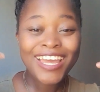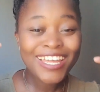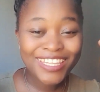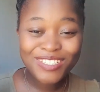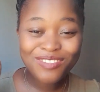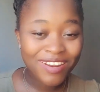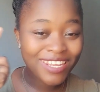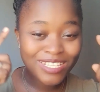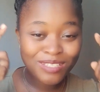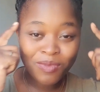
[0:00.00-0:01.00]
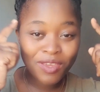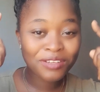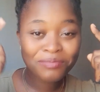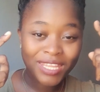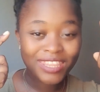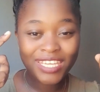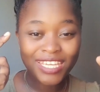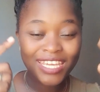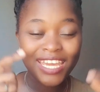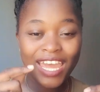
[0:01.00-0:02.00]
This right here is beyond my
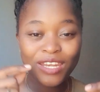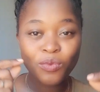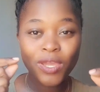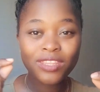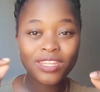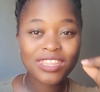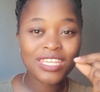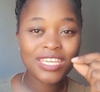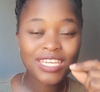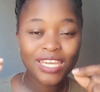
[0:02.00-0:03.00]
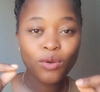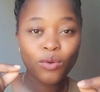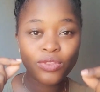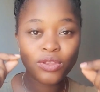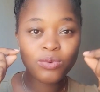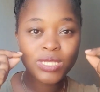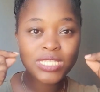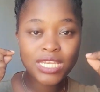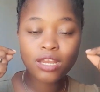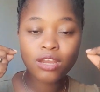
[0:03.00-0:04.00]
thinking. And where the thinking or the
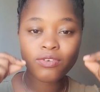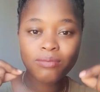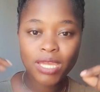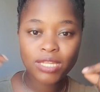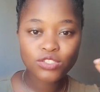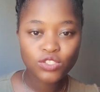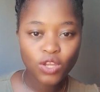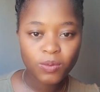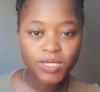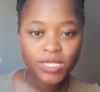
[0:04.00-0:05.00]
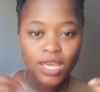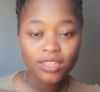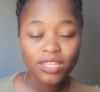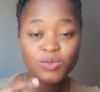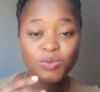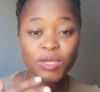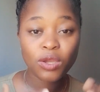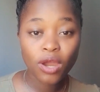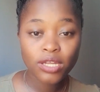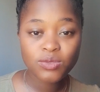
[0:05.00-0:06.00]
reasoning of a man stops, that's where
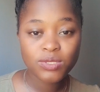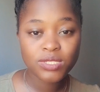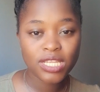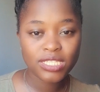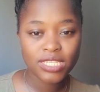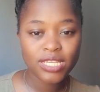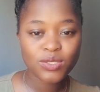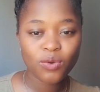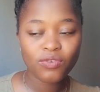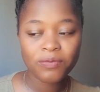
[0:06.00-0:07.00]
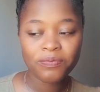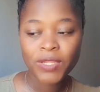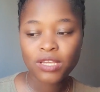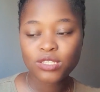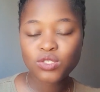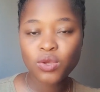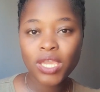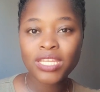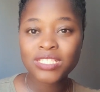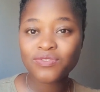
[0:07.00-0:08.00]
God's reasoning takes over. So
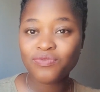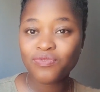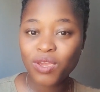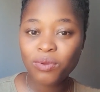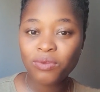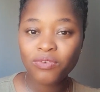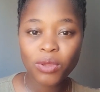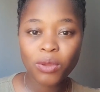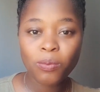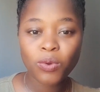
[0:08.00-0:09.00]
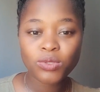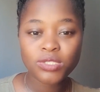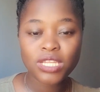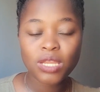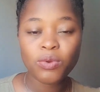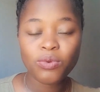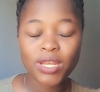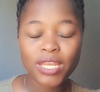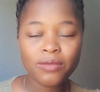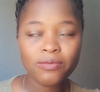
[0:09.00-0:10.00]
it is very, very important that we
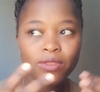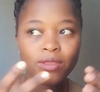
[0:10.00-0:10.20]
really